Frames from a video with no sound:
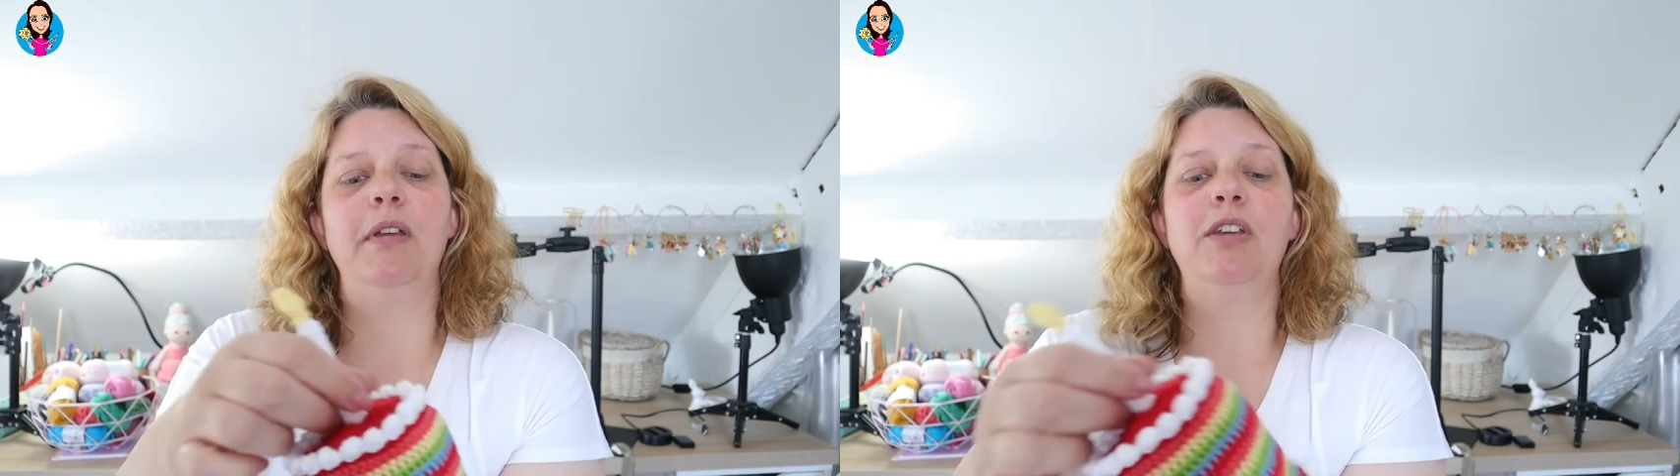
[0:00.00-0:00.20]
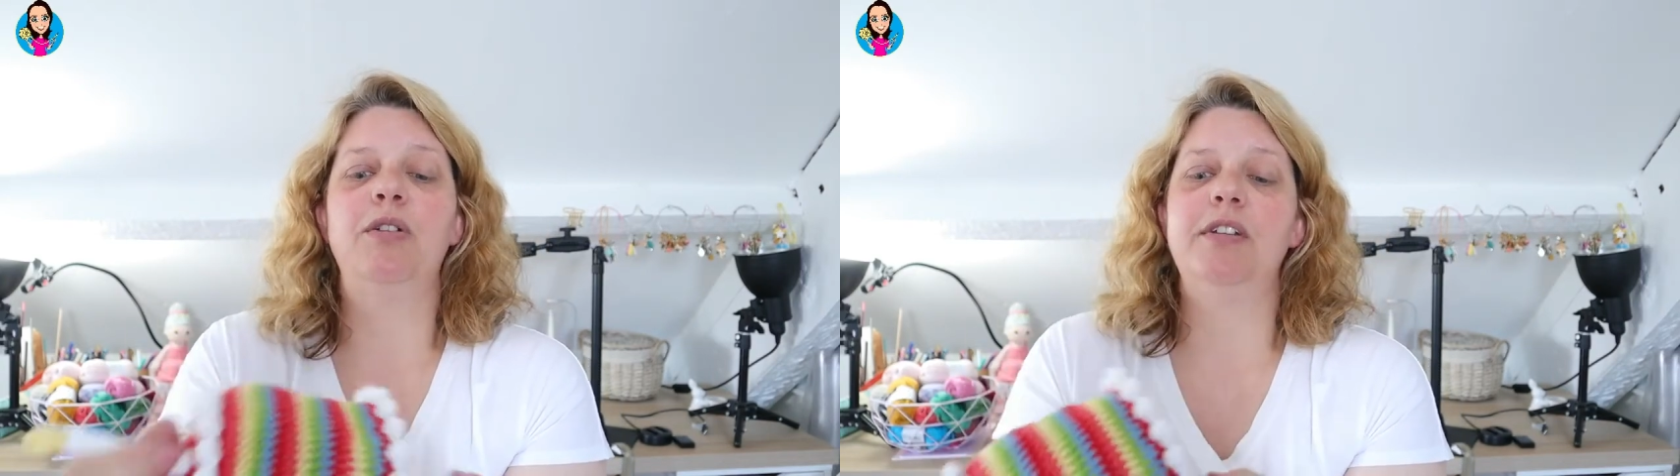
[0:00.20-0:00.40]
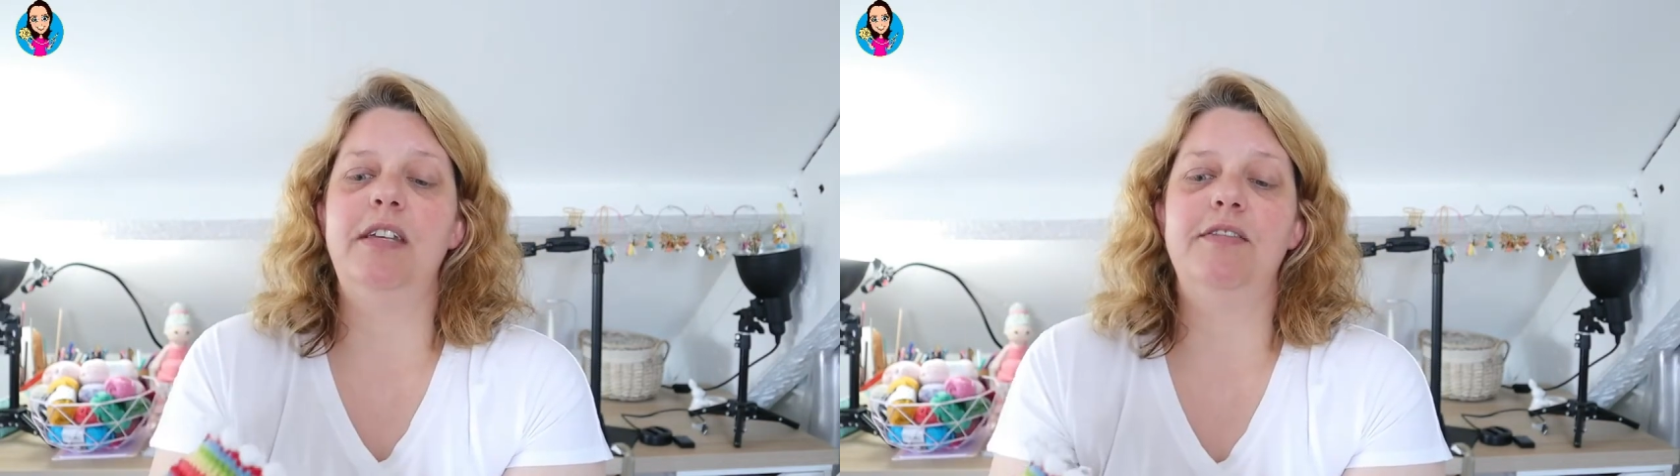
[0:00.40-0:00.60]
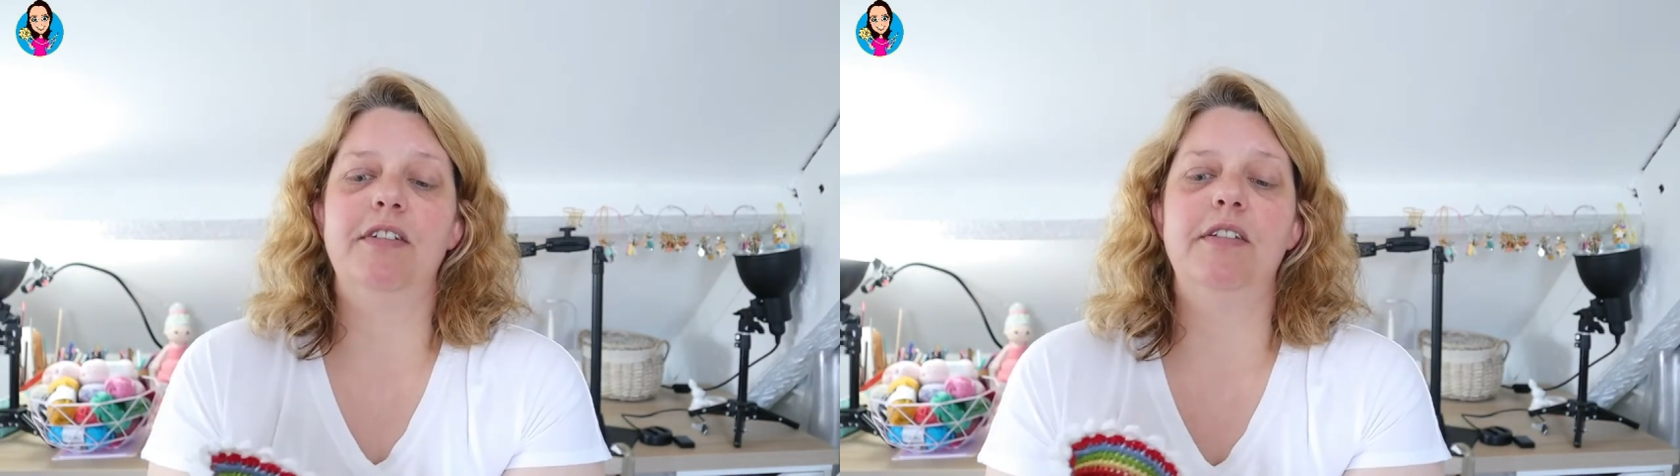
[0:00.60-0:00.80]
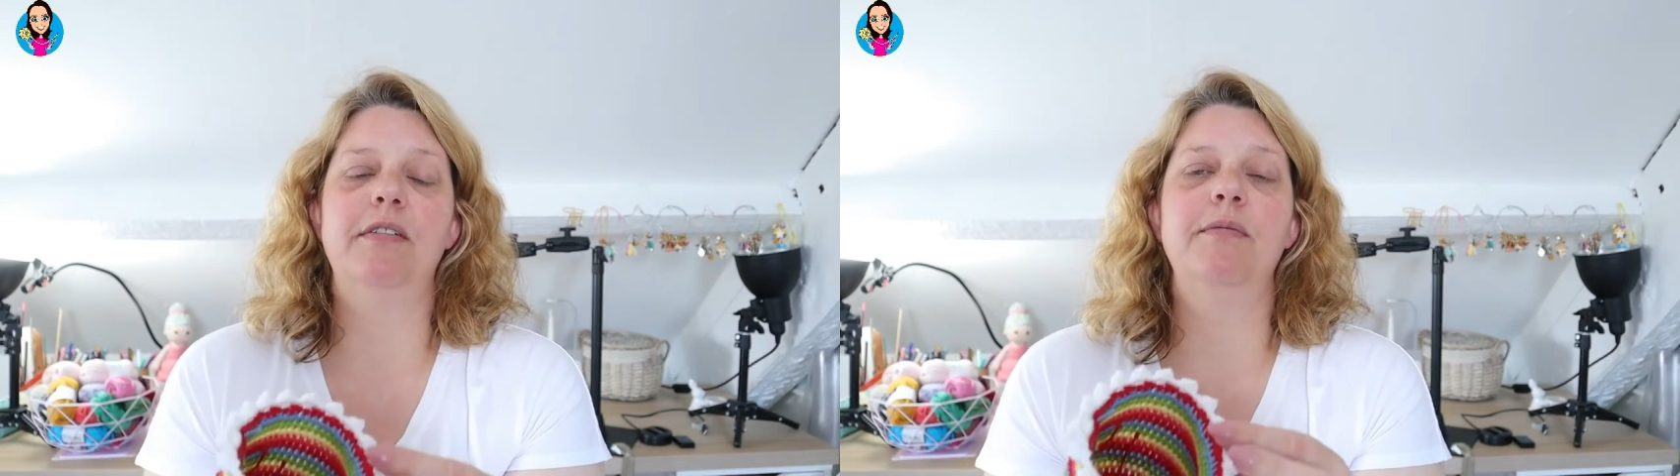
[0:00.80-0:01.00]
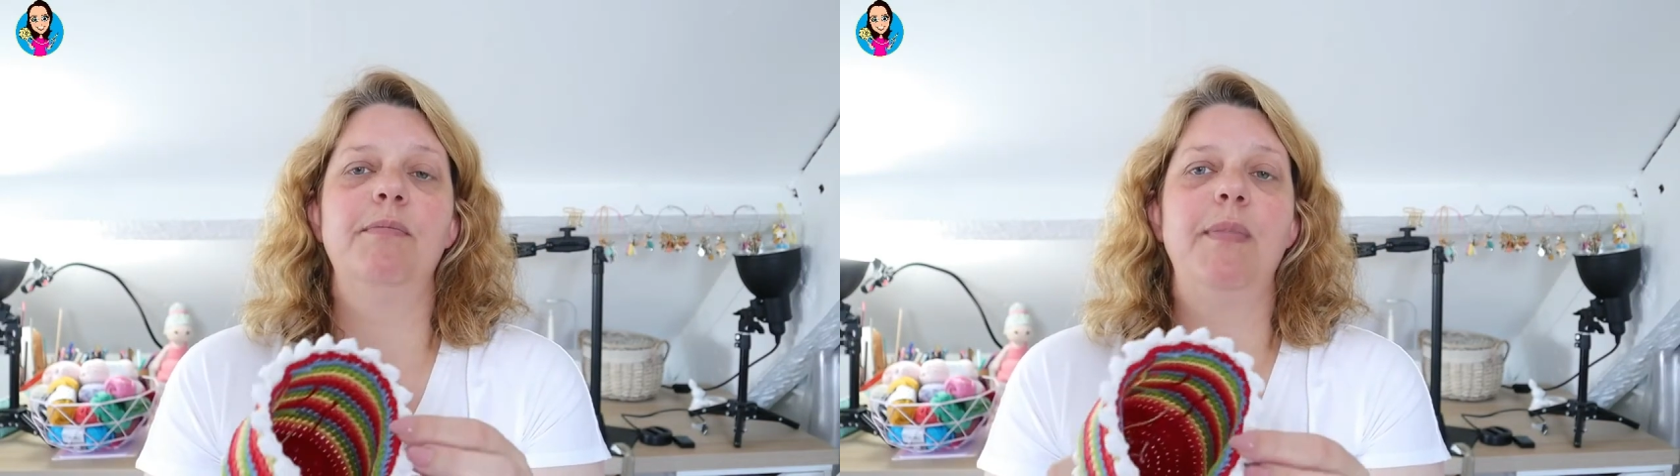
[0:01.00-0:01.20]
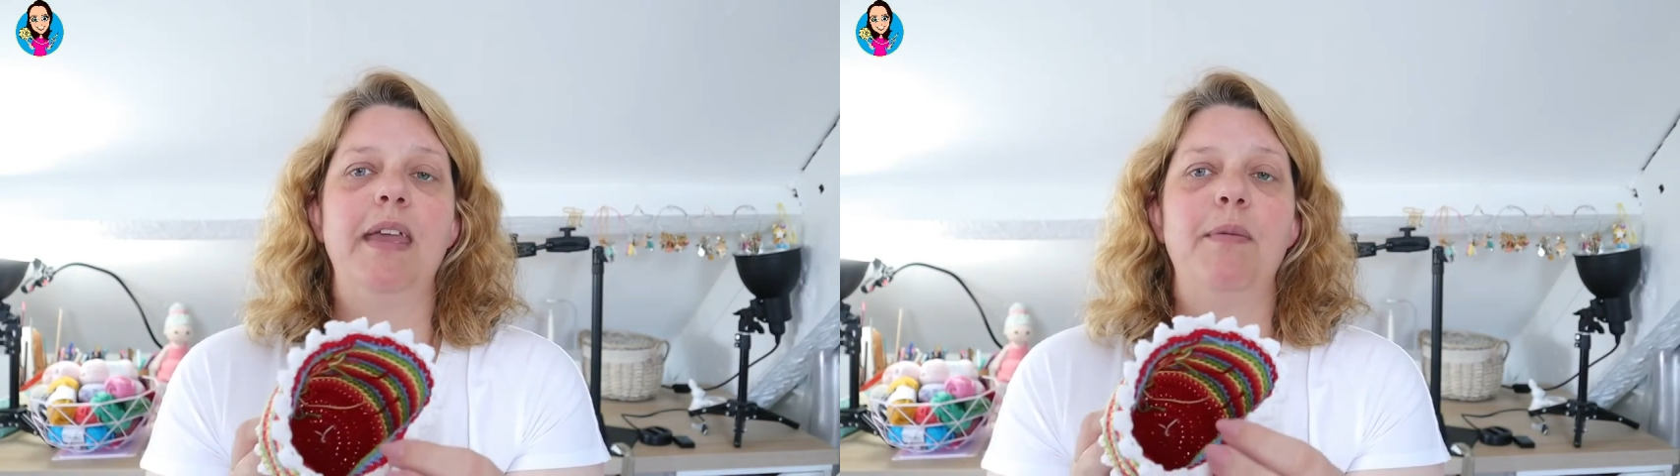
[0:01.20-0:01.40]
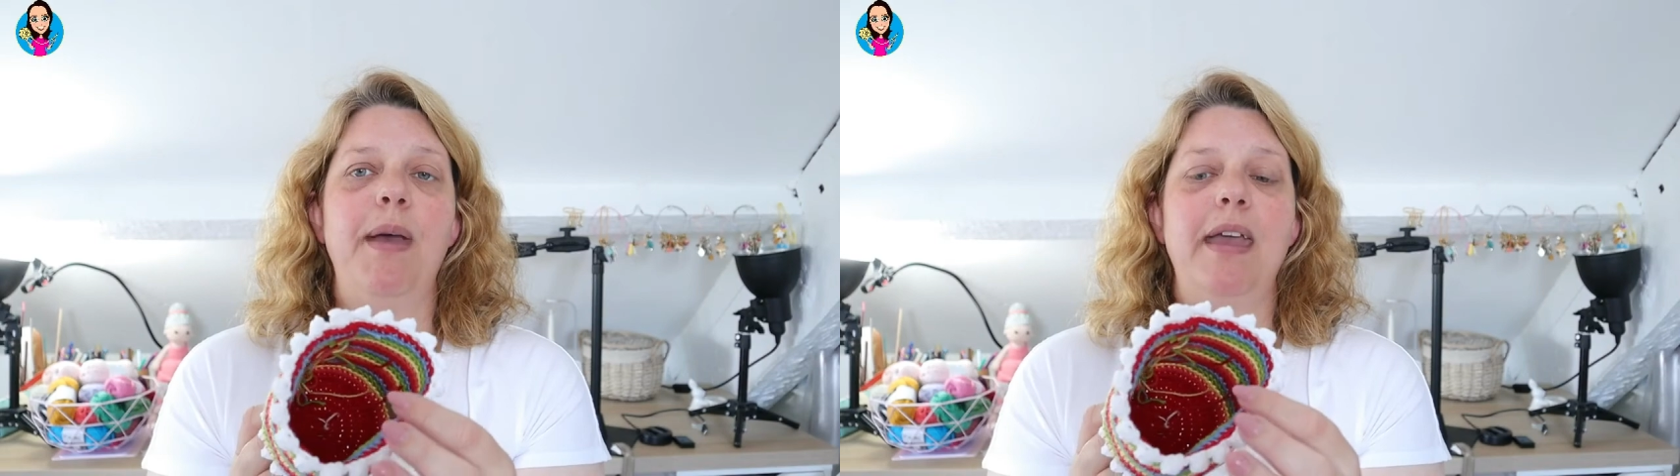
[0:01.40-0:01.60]
You could even
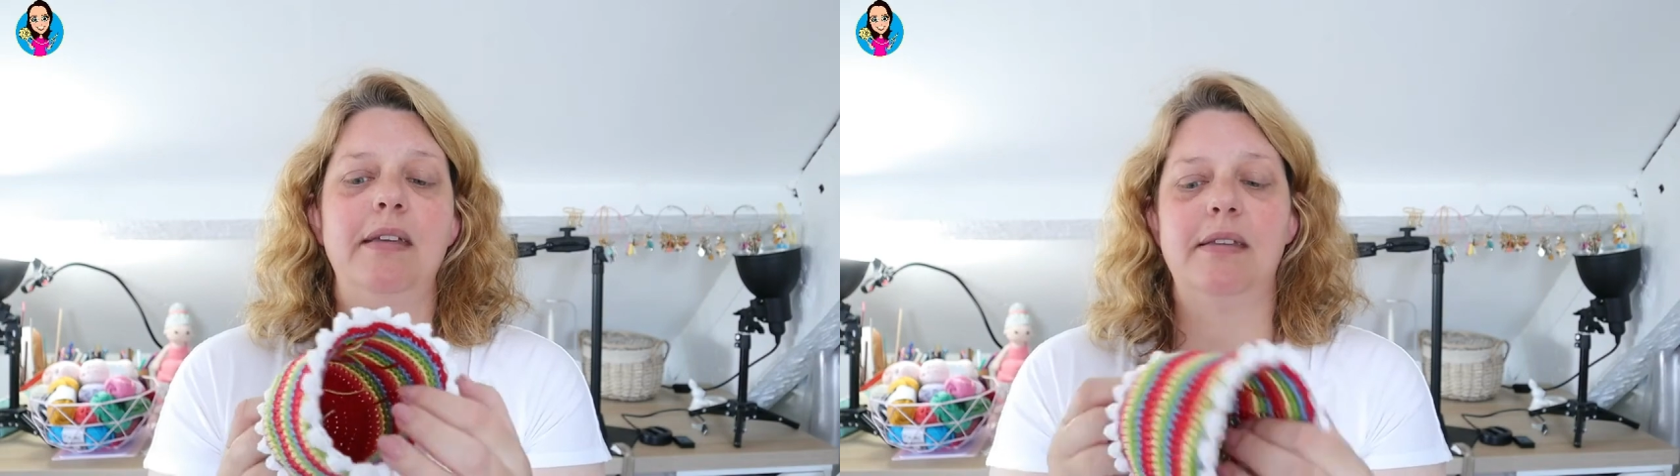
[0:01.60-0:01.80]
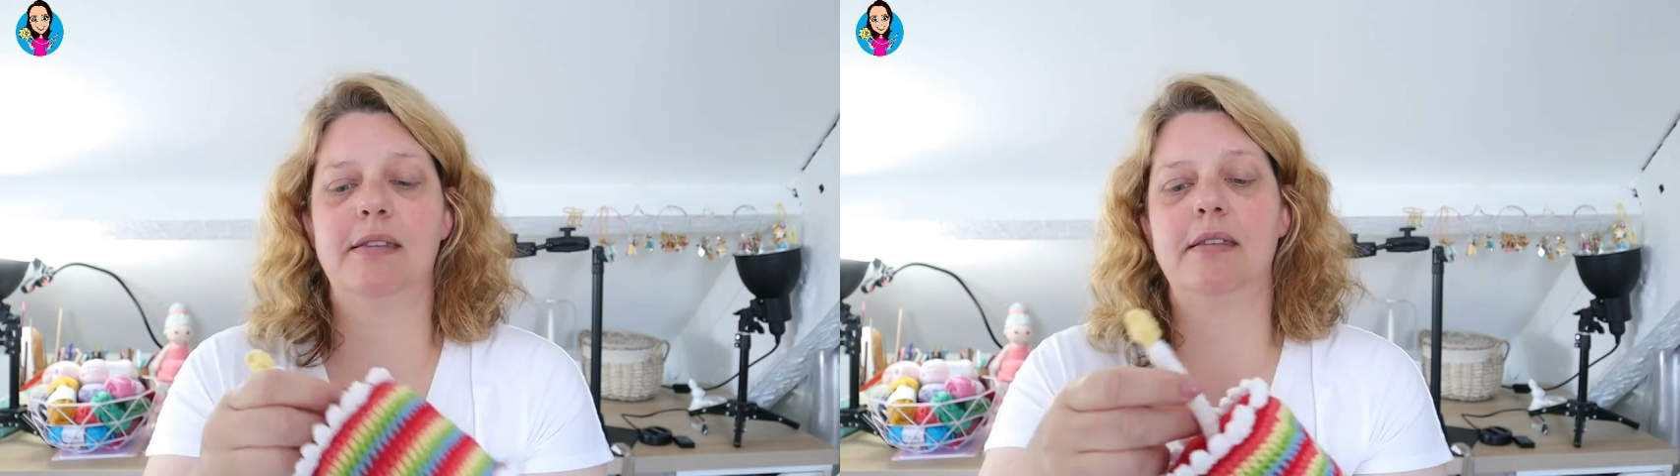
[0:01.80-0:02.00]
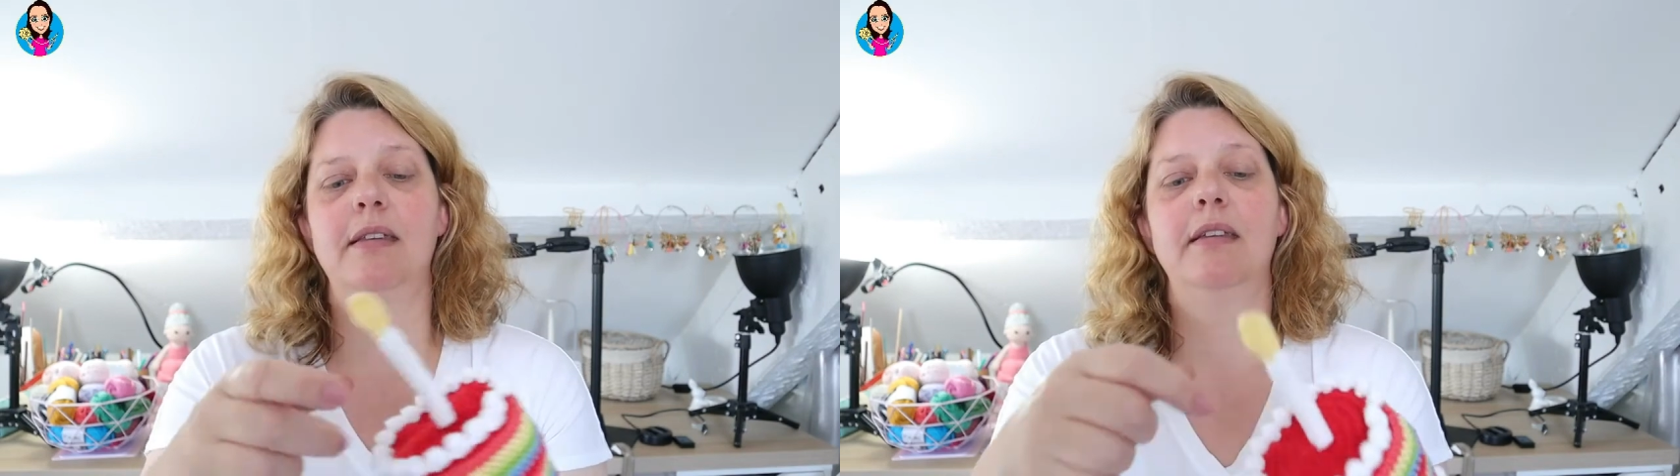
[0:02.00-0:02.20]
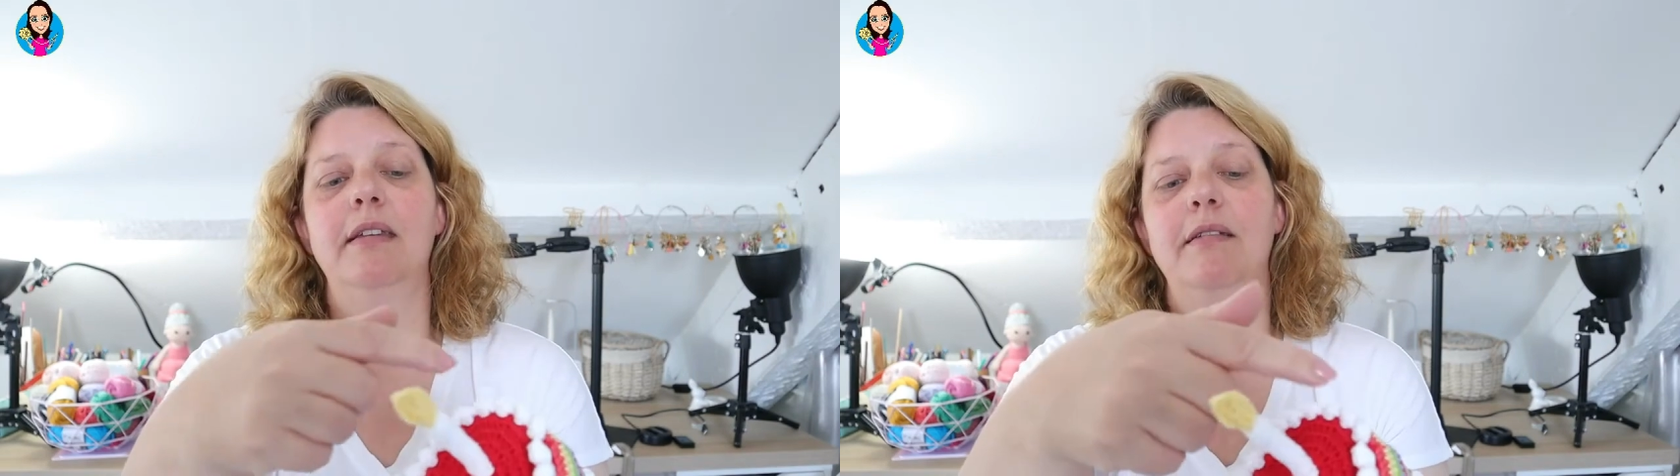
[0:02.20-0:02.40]
make a base,